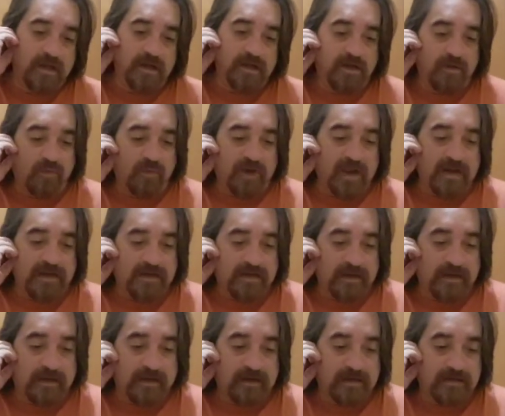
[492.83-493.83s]
Then what I
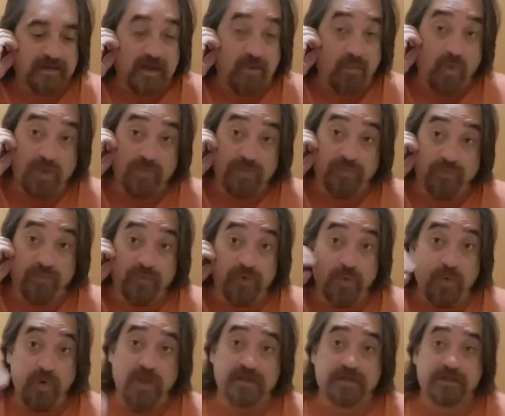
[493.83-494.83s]
did is I went
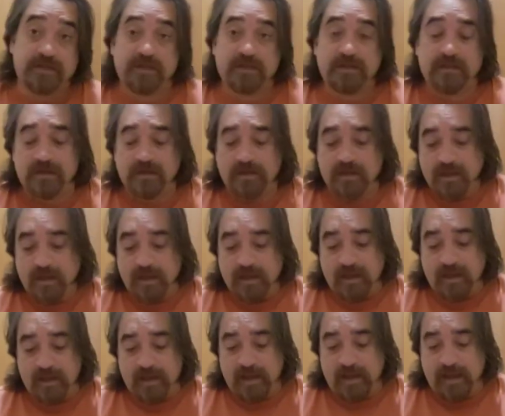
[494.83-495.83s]
through it
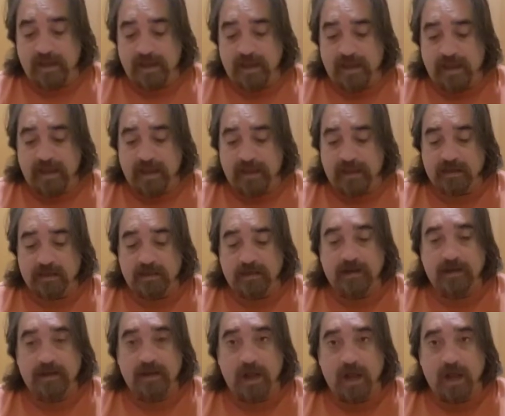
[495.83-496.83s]
and